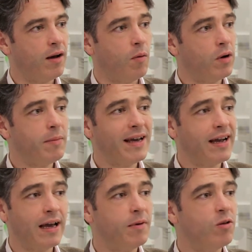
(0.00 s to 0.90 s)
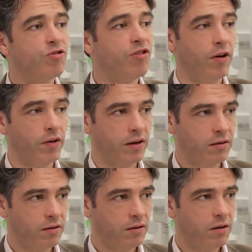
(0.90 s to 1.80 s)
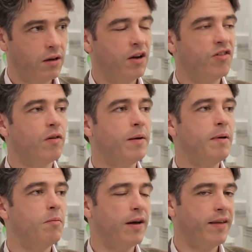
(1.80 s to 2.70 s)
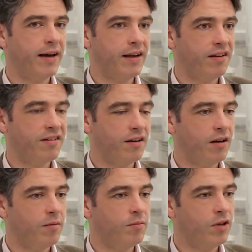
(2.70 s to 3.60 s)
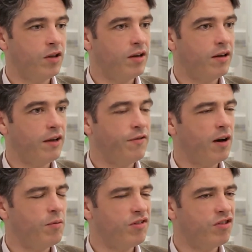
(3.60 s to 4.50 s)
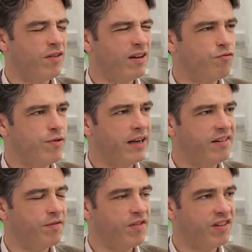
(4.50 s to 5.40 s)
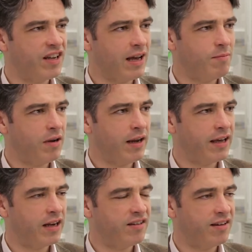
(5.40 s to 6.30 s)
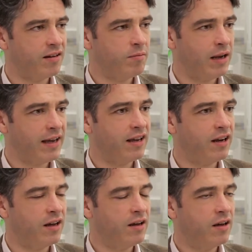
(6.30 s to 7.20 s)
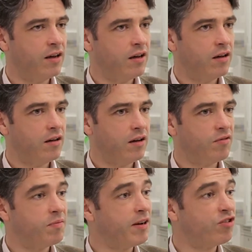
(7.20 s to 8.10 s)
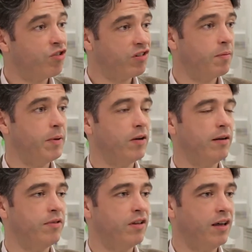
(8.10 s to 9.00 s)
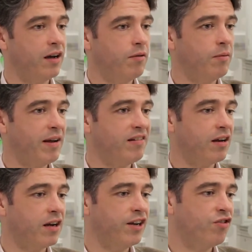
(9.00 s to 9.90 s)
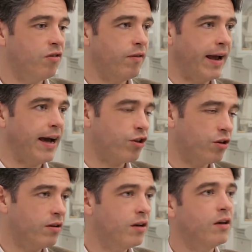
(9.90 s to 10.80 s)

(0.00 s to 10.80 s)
i want to make a chemical drone. So what I mean by that is um, if I was doing really sophisticated molecular, molecular um, spectroscopy on everything, I would basically do a reaction,